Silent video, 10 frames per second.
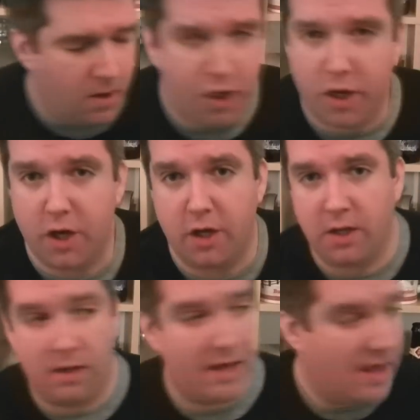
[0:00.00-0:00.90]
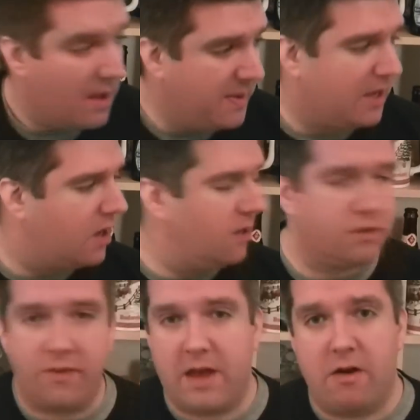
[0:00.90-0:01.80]
Kernel. I mean, Kernel's
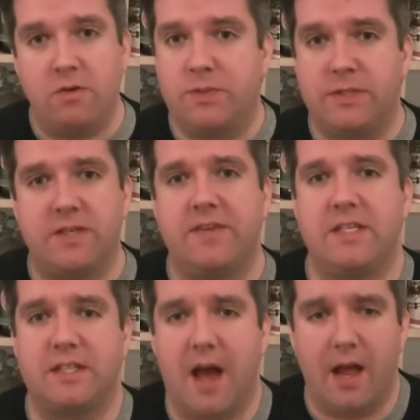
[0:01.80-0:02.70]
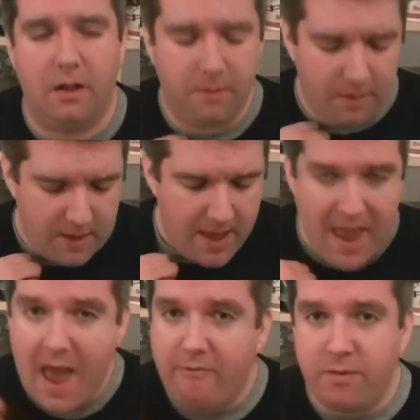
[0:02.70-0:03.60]
got their own specific style.
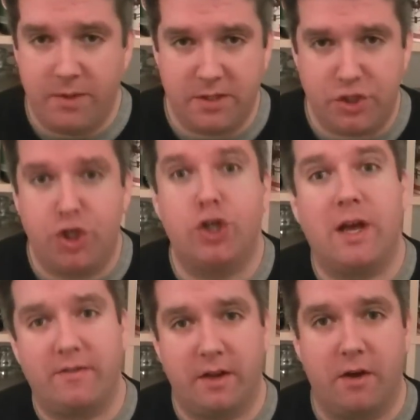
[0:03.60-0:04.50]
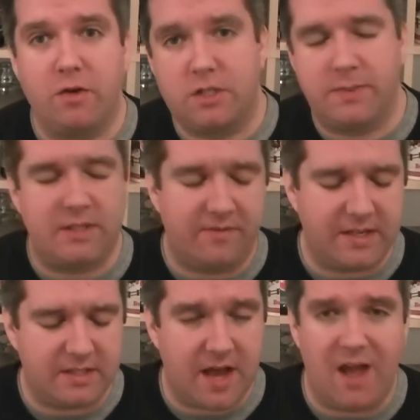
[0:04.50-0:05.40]
Everybody should have their own
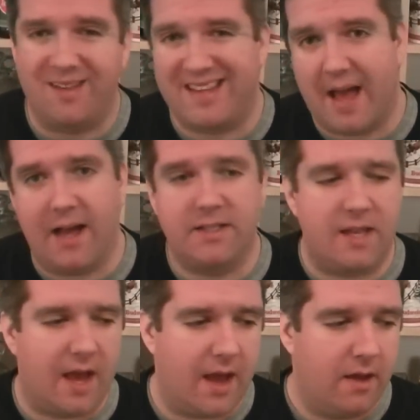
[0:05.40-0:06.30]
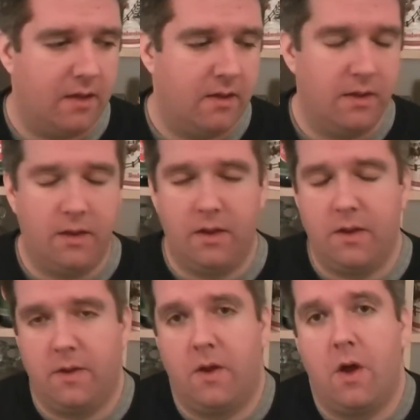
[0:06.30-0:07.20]
specific style. Dark Star,
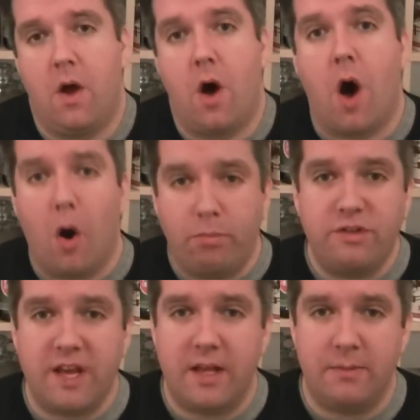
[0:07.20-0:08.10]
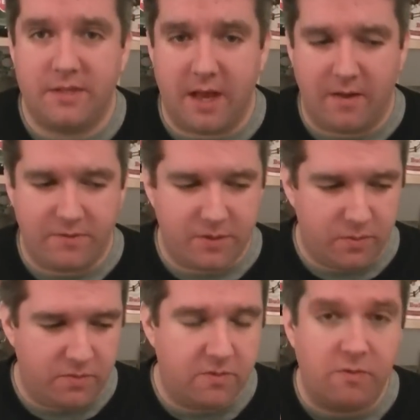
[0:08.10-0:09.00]
all presenting themselves
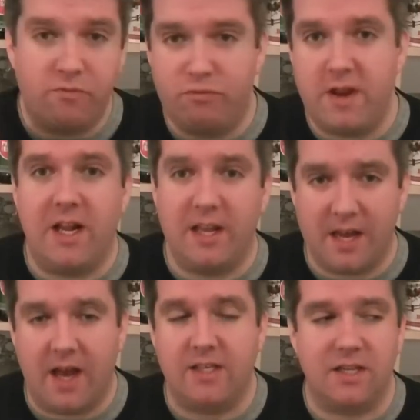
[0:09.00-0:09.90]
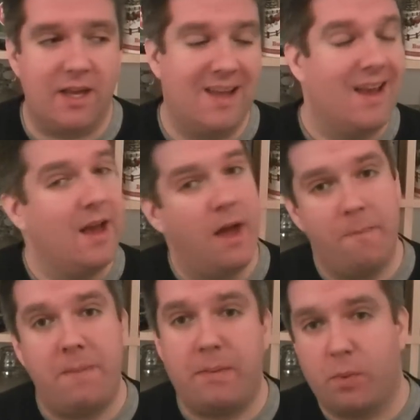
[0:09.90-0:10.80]
really nicely,
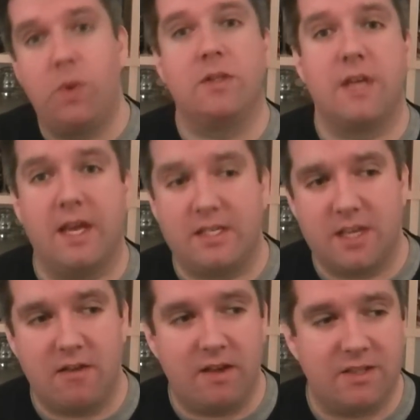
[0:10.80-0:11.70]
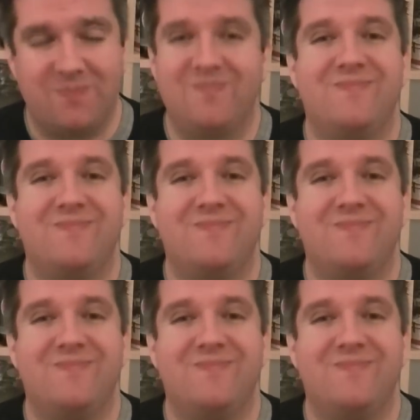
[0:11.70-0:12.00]
and people will take you serious.